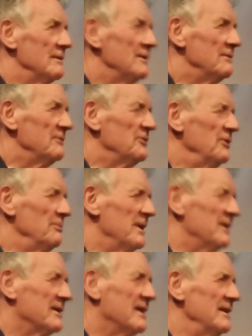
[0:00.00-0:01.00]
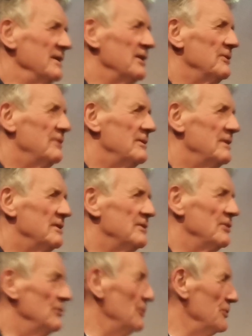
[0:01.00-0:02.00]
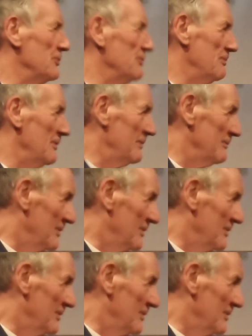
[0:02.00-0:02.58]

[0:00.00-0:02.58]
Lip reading: Well, Kano in the north,